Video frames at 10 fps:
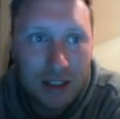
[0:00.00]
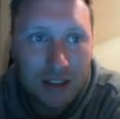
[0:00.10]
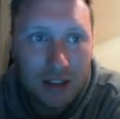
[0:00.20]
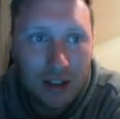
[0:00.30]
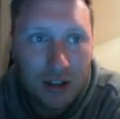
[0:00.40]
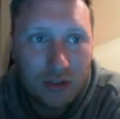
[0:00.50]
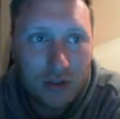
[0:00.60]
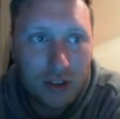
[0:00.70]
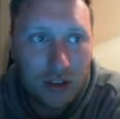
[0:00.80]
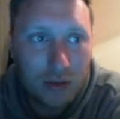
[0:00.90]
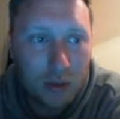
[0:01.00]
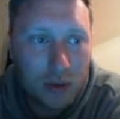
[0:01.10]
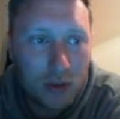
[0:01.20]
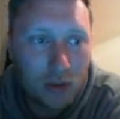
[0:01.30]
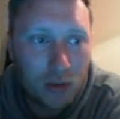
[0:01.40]
He's at Huddersfield at the
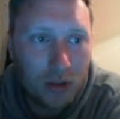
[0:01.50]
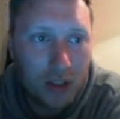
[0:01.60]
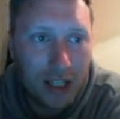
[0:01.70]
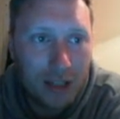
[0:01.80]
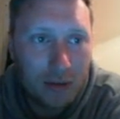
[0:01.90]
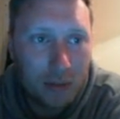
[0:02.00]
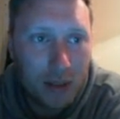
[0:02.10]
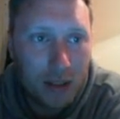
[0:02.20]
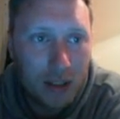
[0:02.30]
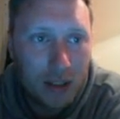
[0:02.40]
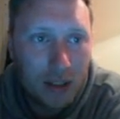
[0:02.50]
moment, who on the game have been